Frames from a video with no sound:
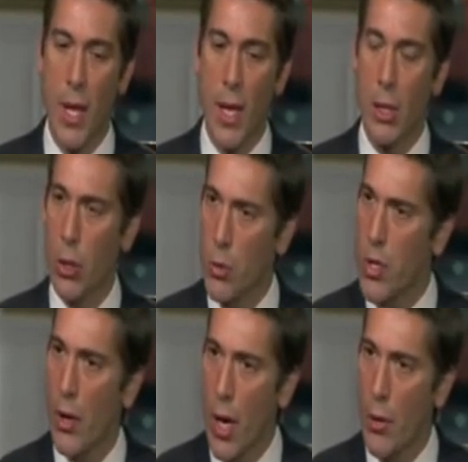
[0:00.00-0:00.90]
that they
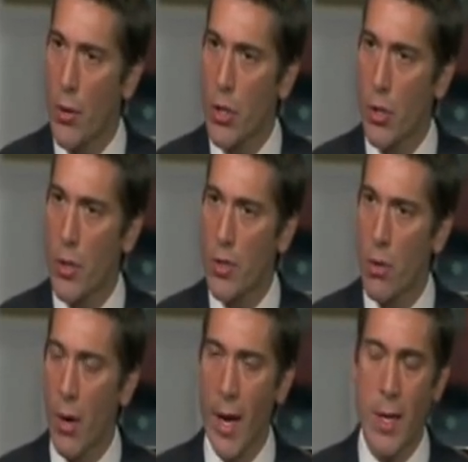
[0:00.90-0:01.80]
will not lose their
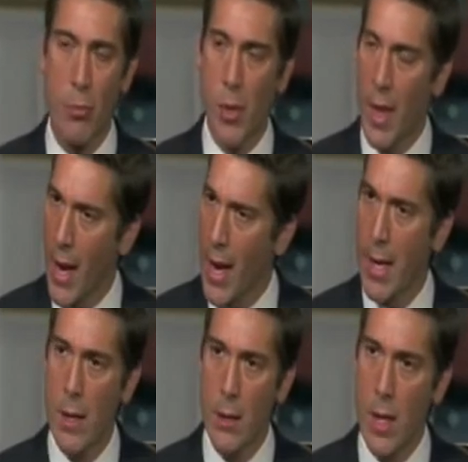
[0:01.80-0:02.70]
health insurance or
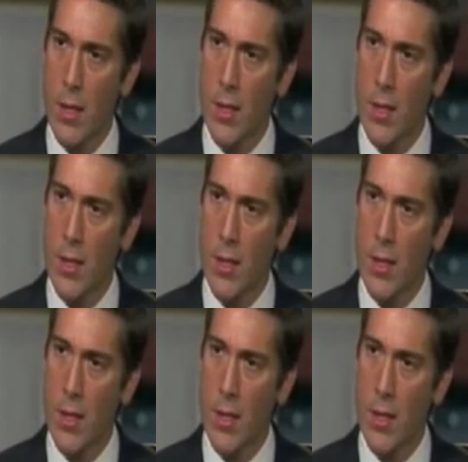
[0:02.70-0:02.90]
end up with